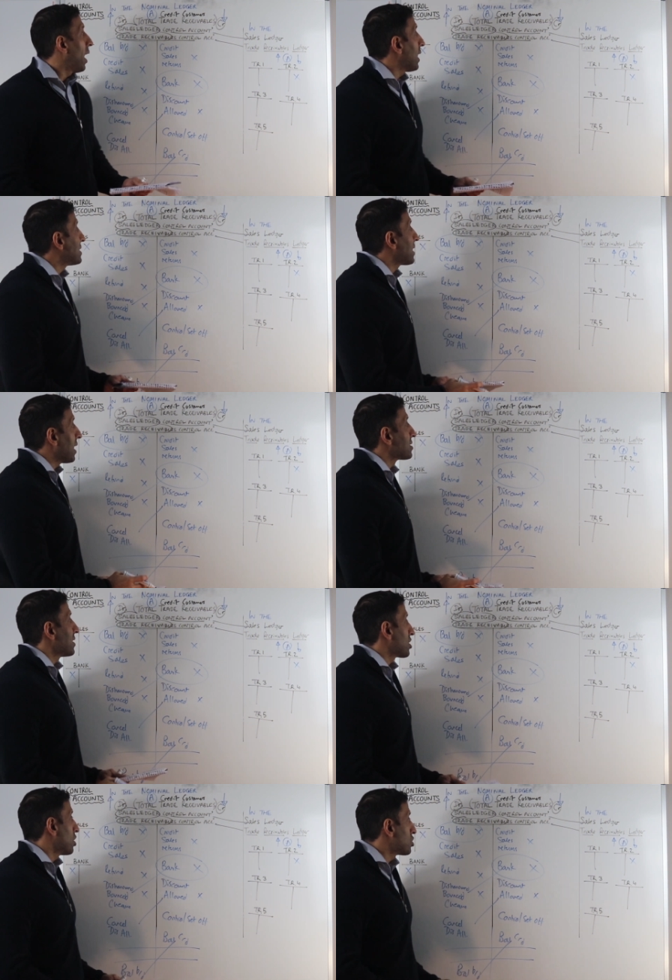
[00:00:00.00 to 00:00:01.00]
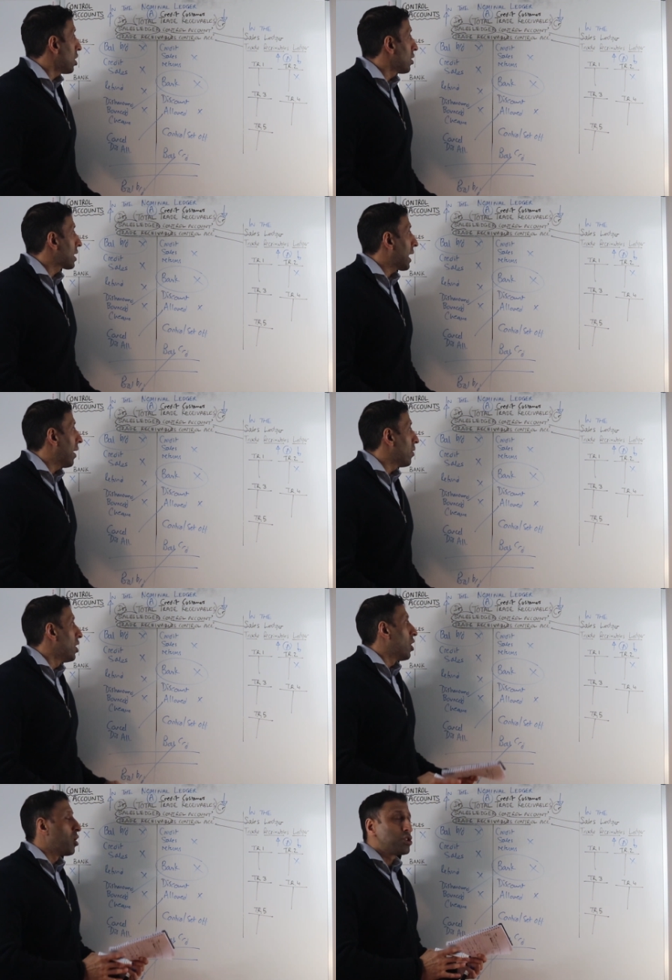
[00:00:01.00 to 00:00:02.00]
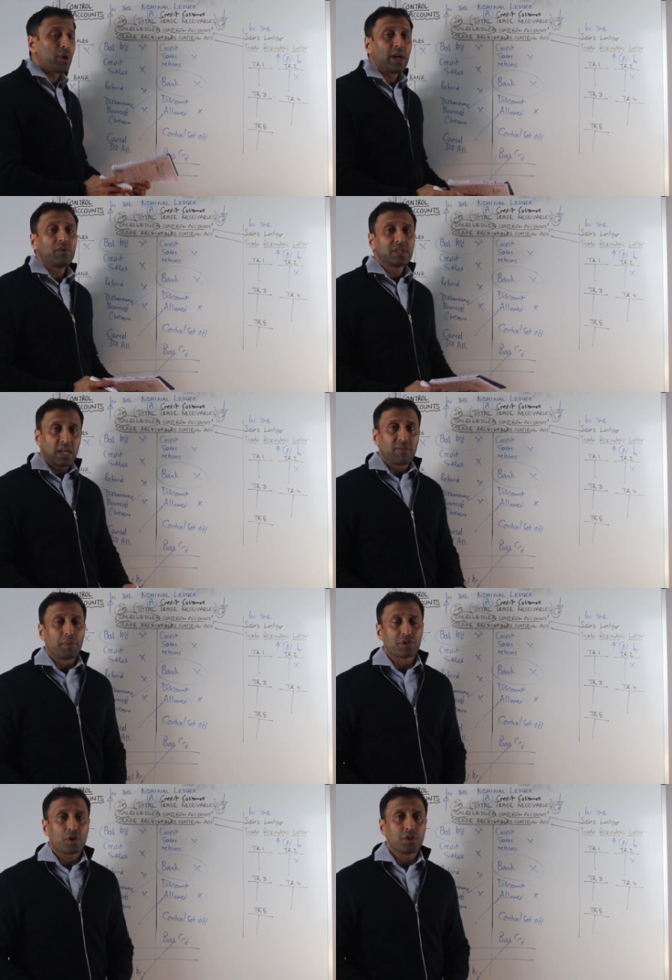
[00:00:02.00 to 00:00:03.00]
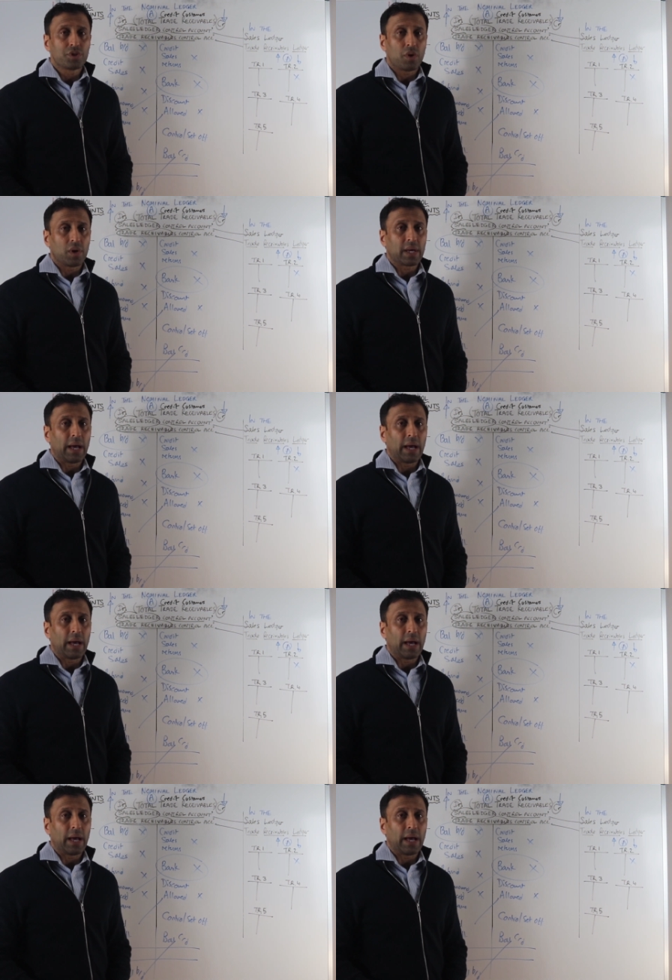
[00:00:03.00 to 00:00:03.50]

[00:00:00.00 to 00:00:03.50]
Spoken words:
a sales ledger control account or trade receivables control